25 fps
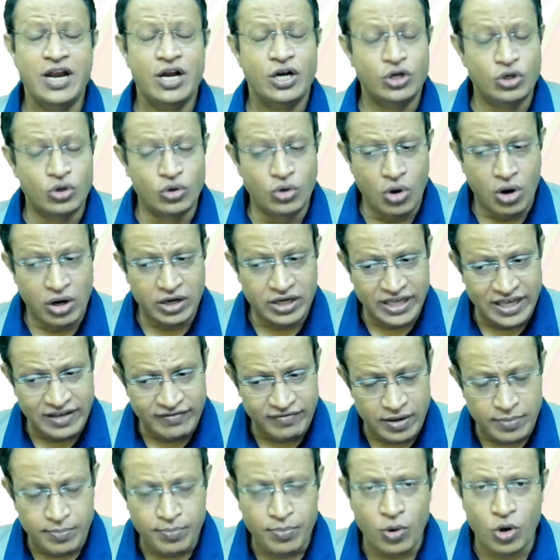do not give
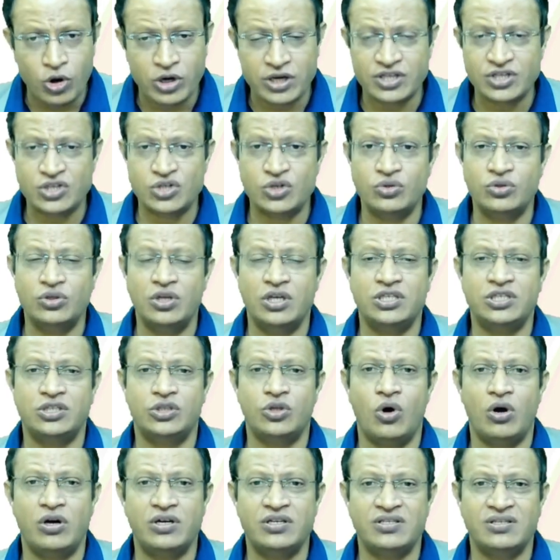importance to those
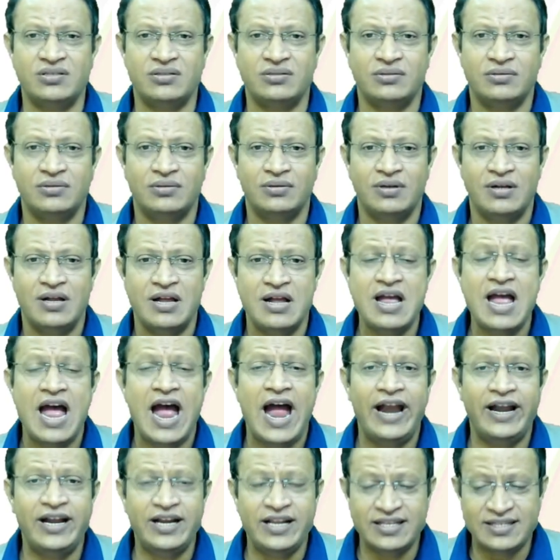thoughts,
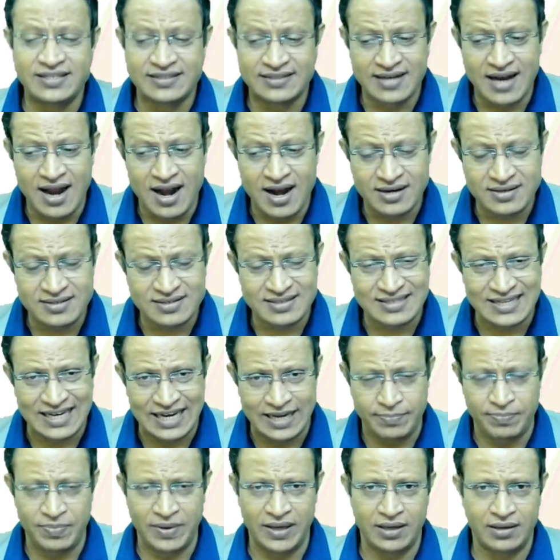and he starts
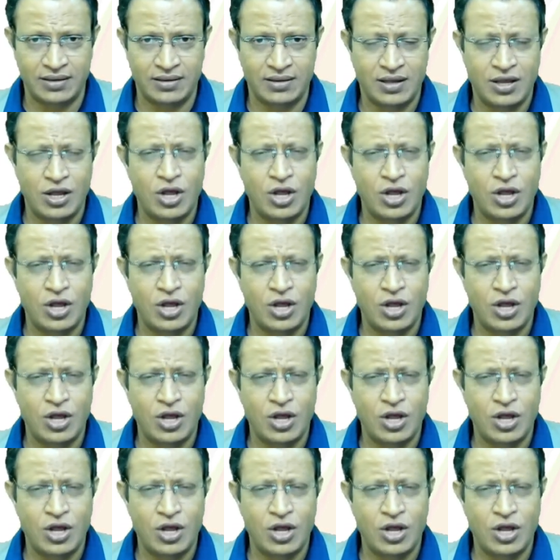sleeping.